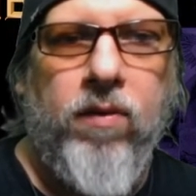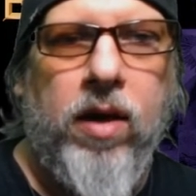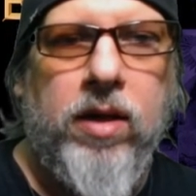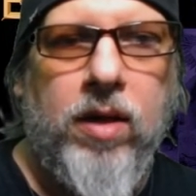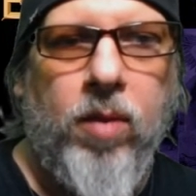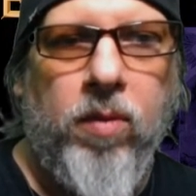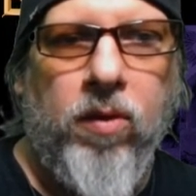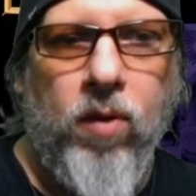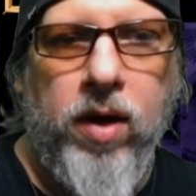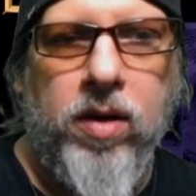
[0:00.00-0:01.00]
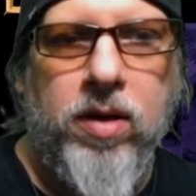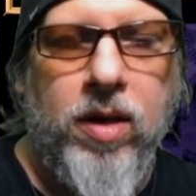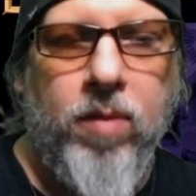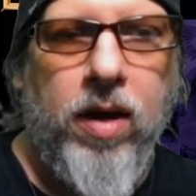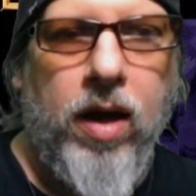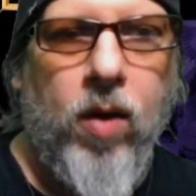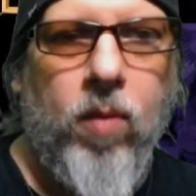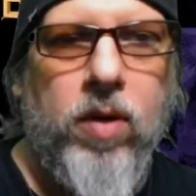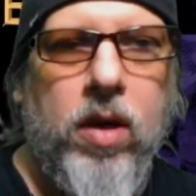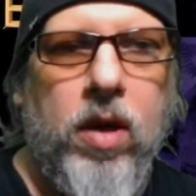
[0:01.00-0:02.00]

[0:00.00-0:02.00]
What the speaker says: by some way or somehow